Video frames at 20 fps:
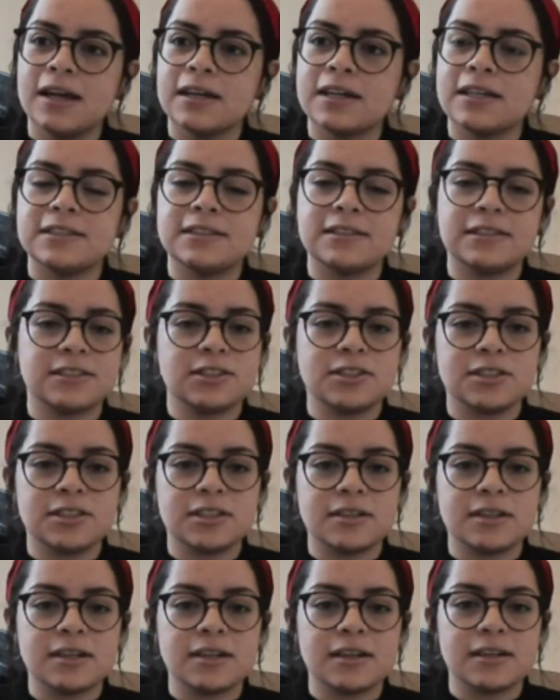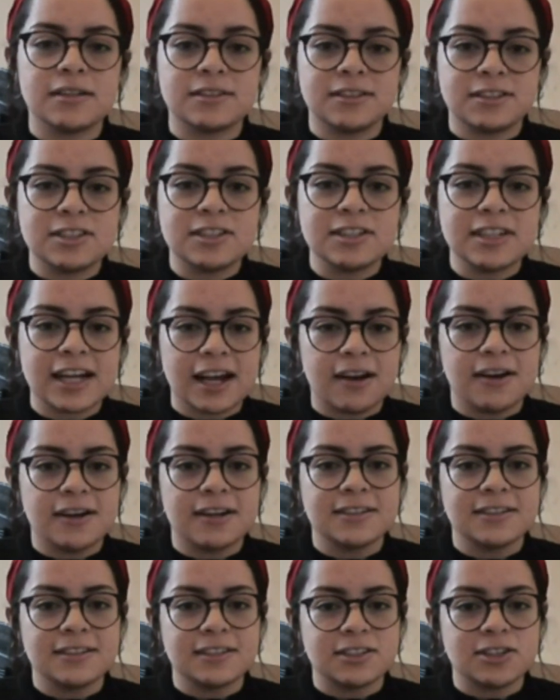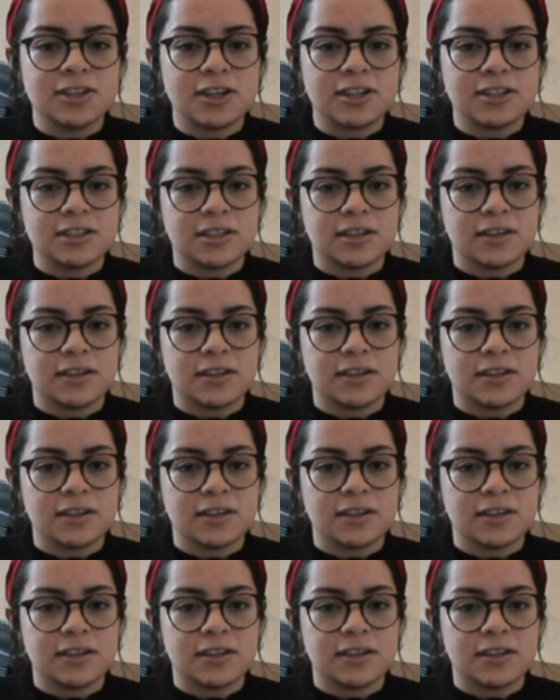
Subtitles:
because Sister Karen is in charge